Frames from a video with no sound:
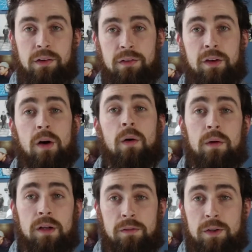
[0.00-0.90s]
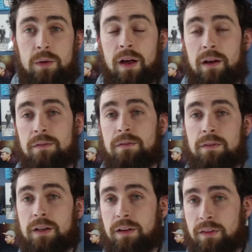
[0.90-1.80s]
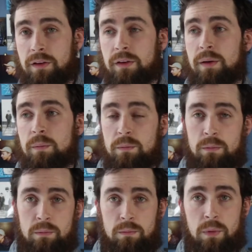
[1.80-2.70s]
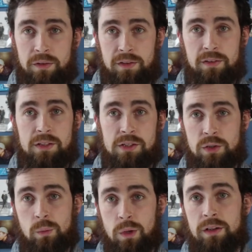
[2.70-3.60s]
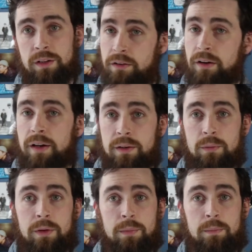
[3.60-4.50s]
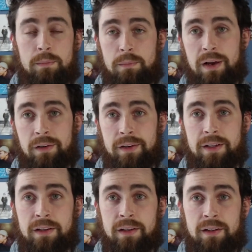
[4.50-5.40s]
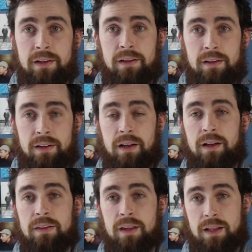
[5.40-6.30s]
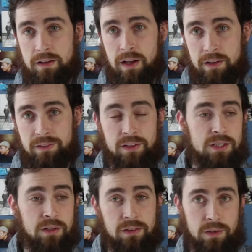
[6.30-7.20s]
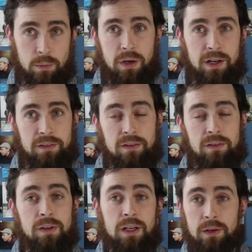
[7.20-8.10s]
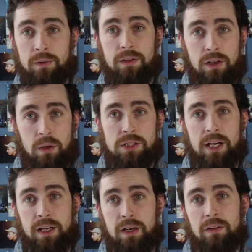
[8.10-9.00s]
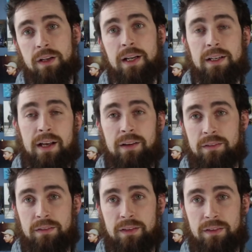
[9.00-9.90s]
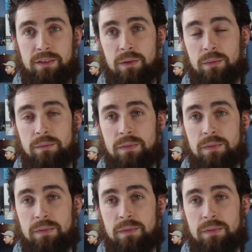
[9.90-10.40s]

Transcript: So if you have an Ethereum multi-signature wallet created with Parity, then I suggest you pause this video and go check it out right now and see